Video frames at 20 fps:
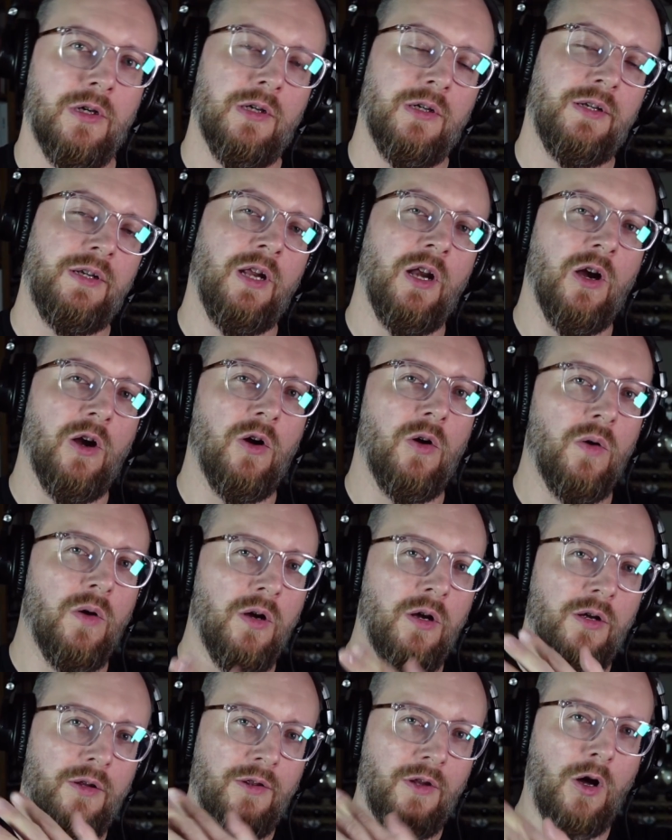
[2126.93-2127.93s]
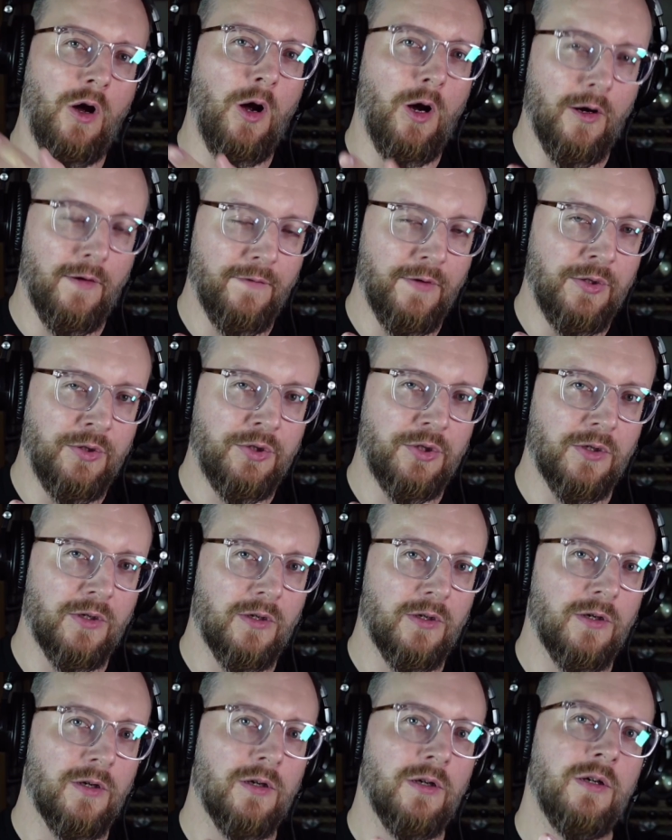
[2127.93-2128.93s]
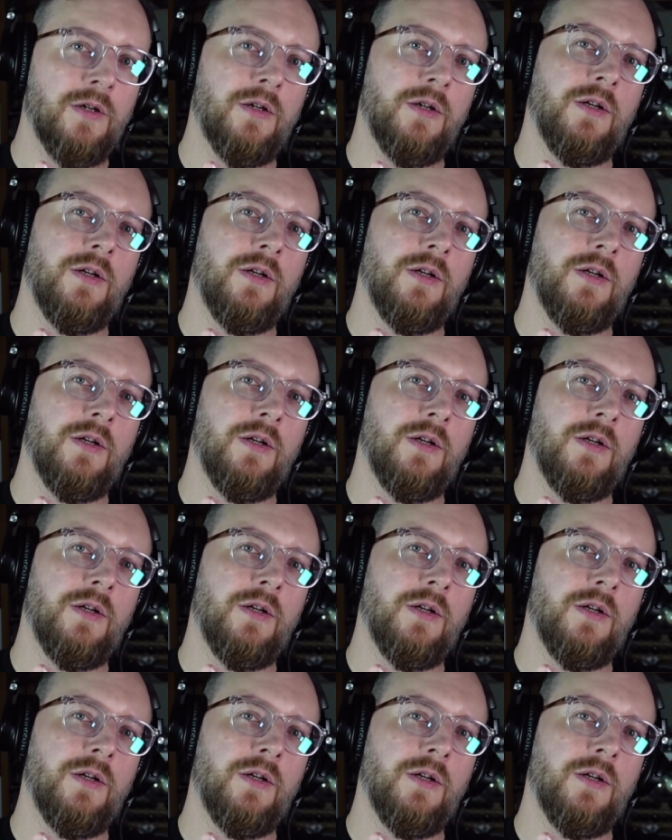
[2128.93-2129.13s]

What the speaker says: the harbinger,